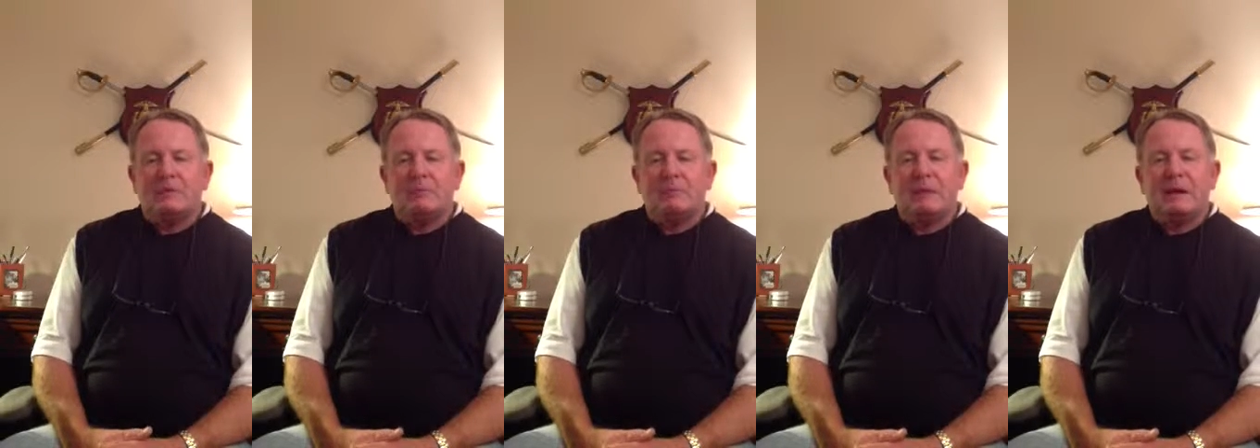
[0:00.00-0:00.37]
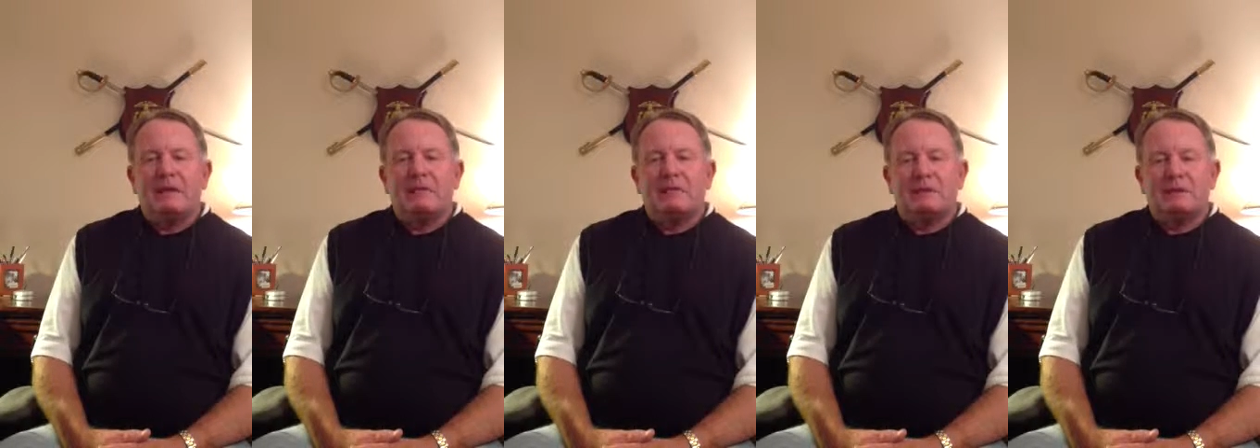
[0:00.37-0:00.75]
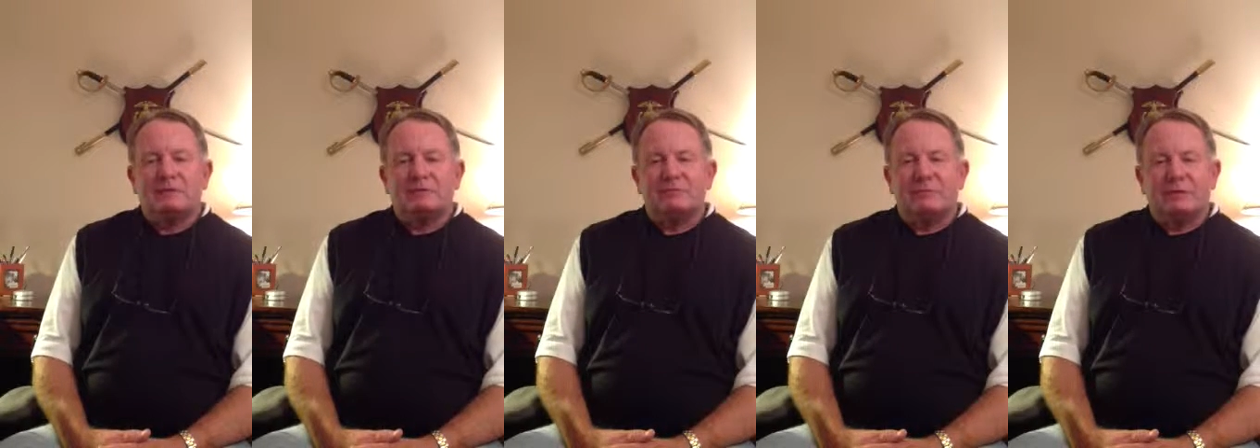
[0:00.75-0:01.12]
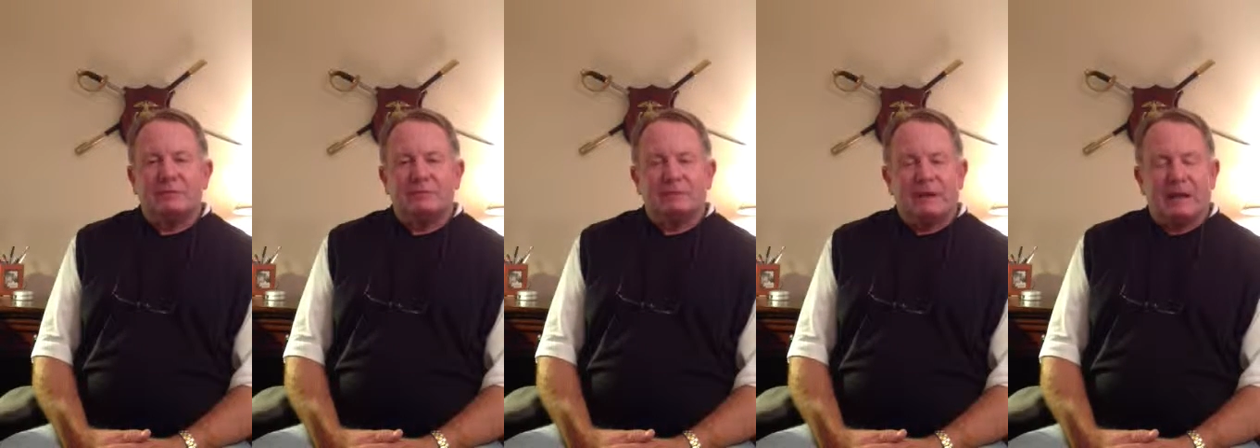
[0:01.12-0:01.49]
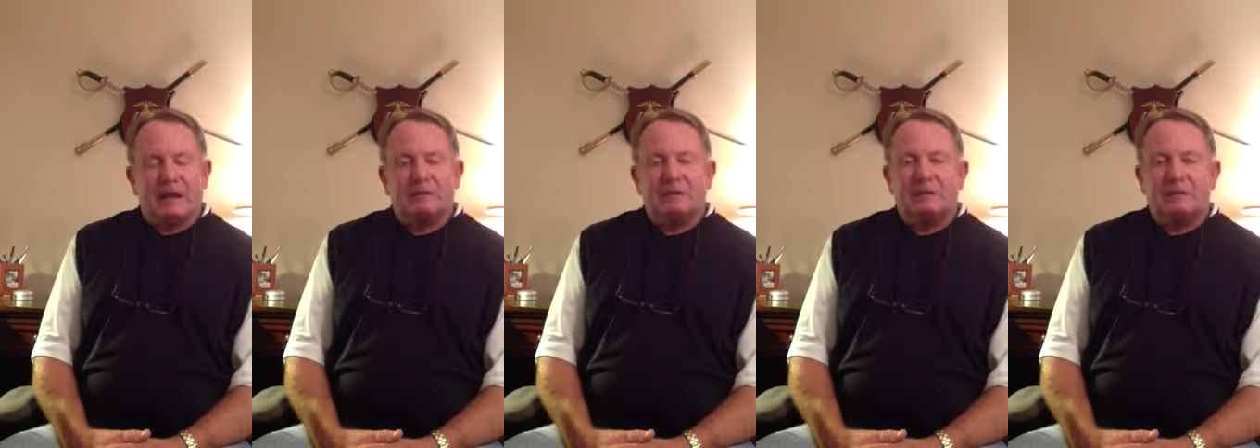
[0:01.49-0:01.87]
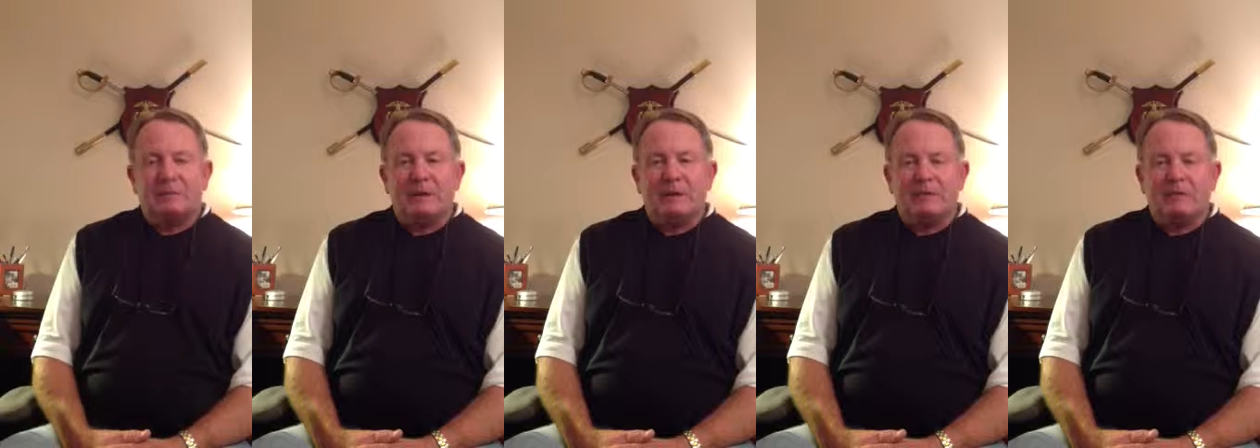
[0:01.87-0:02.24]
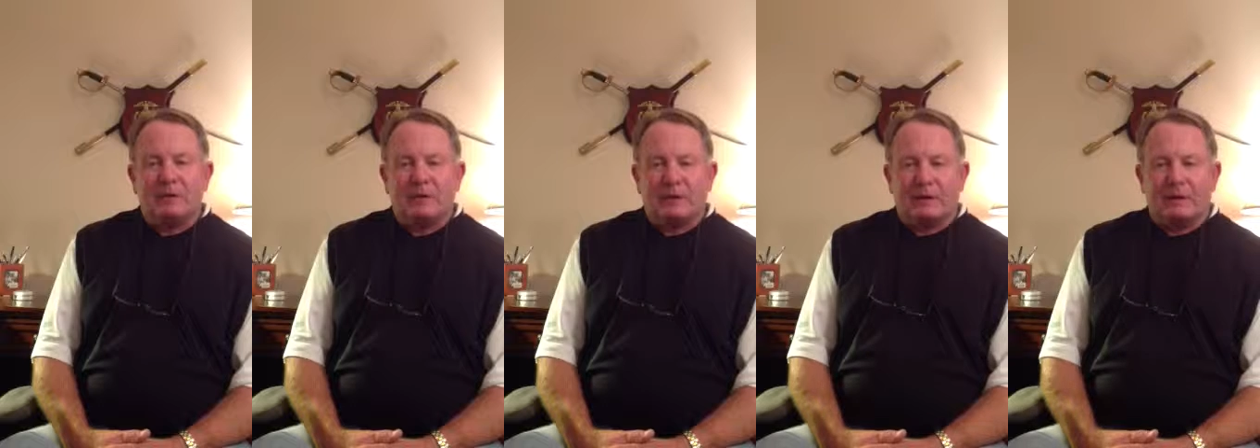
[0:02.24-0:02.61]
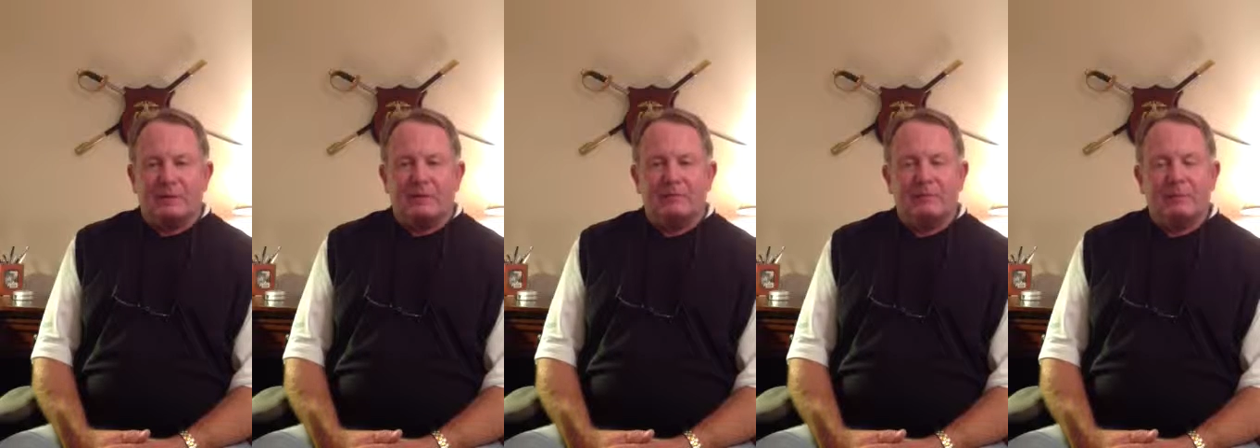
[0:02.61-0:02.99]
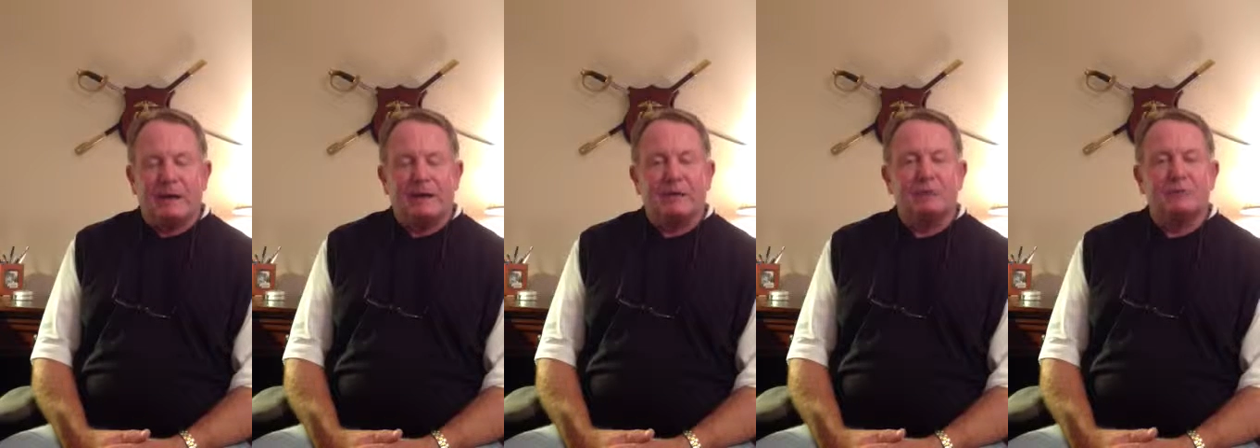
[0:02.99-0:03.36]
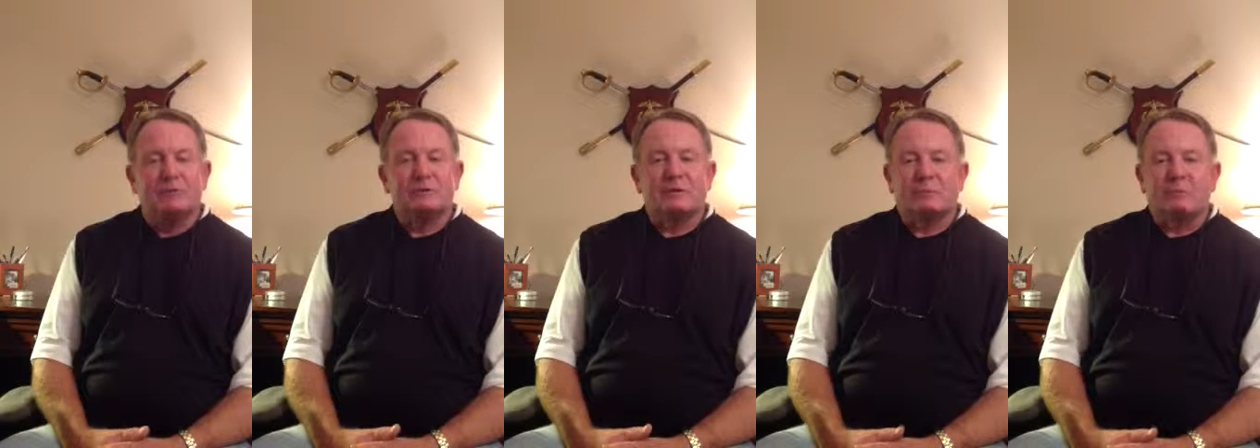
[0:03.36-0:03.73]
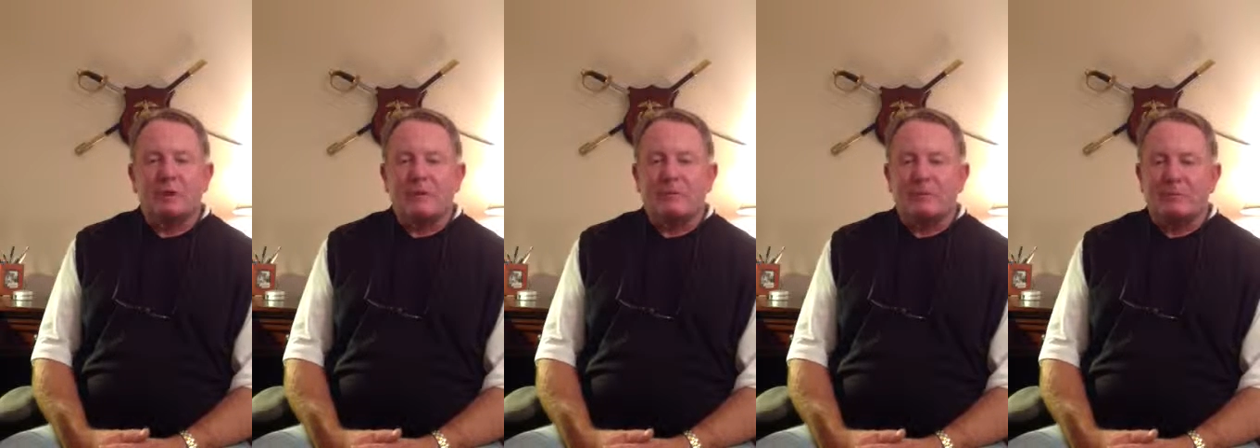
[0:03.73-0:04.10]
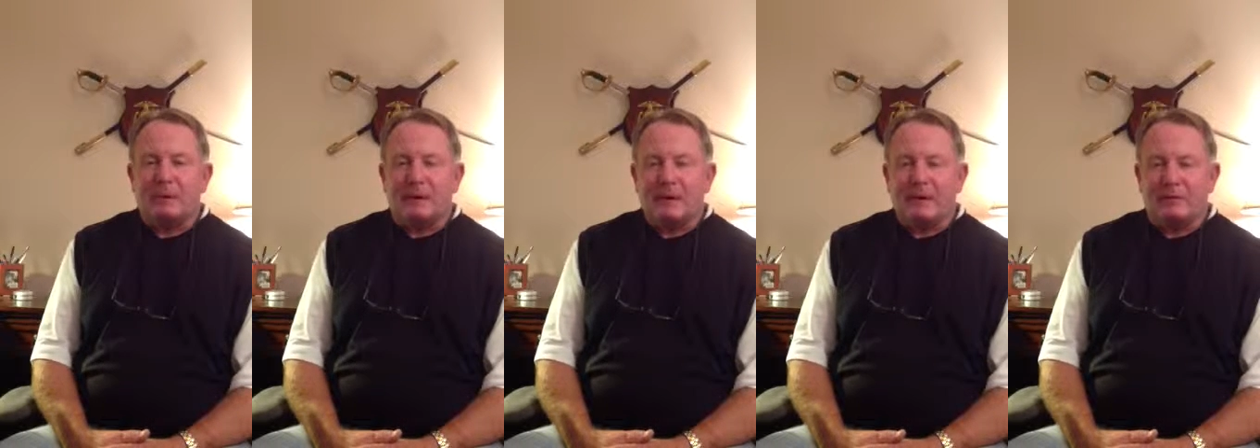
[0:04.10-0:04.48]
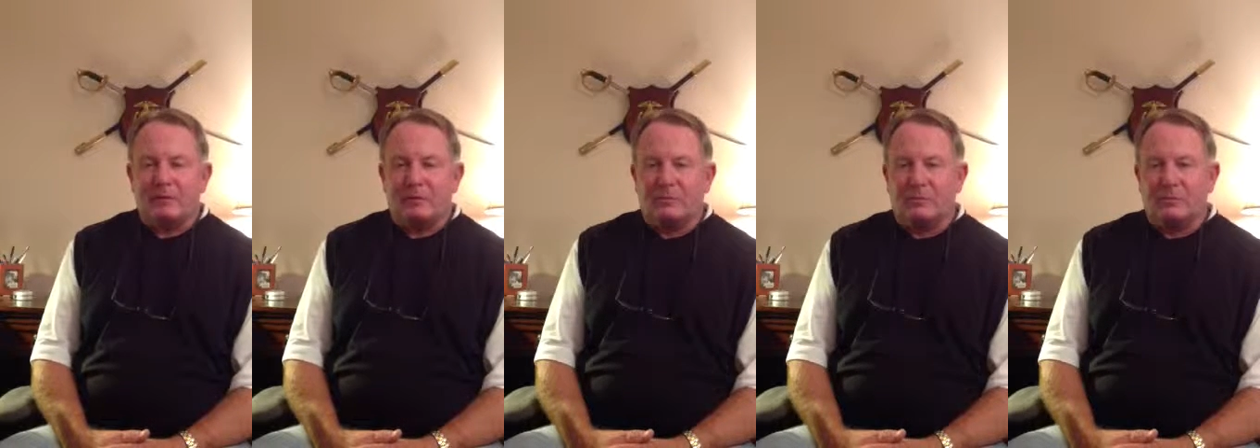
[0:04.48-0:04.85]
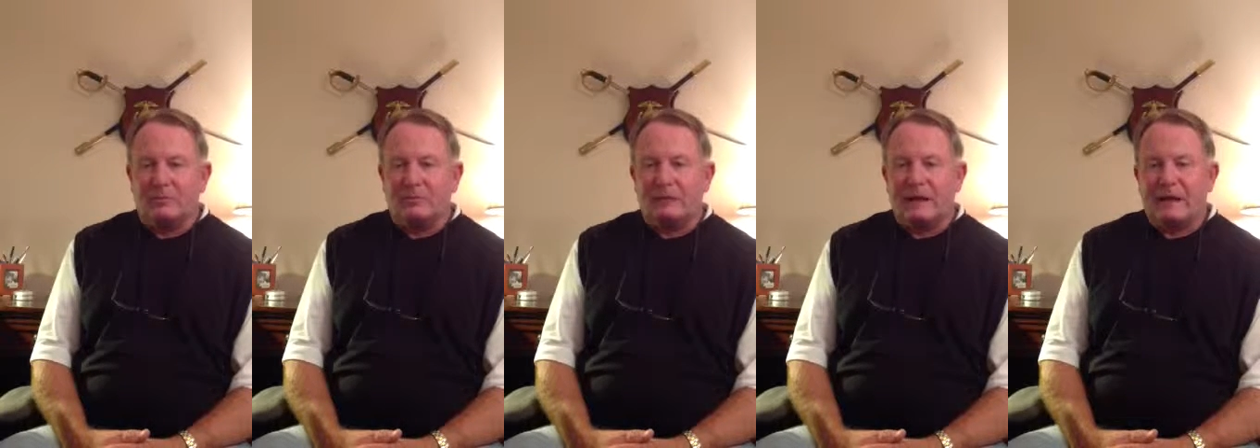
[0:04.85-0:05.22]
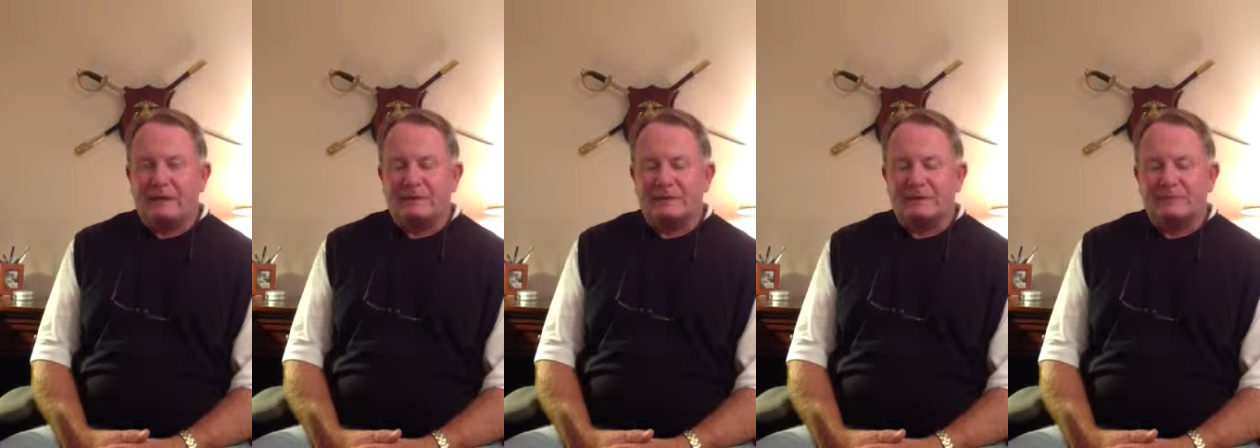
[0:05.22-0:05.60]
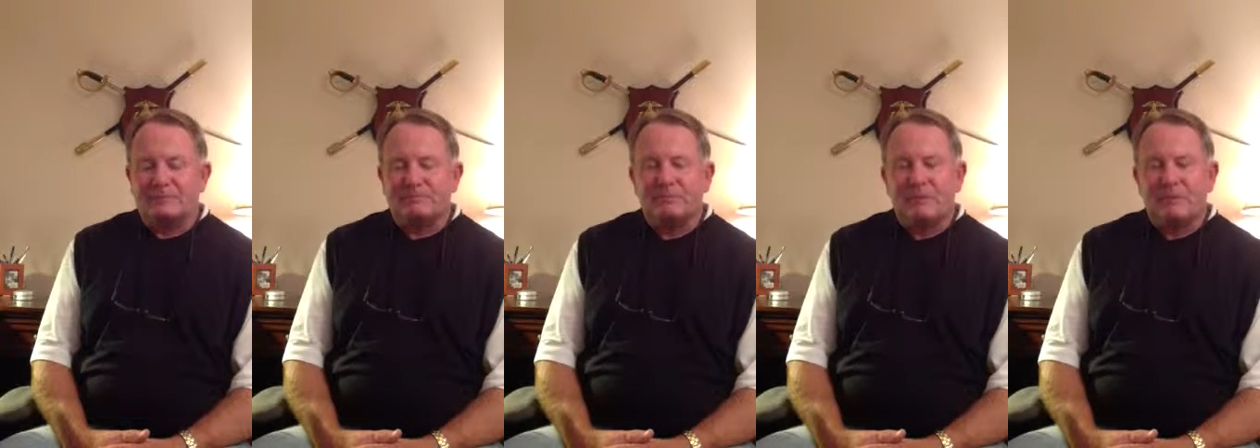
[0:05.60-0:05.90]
Many of these deaths could be averted by the use of proper mechanical prophylaxis.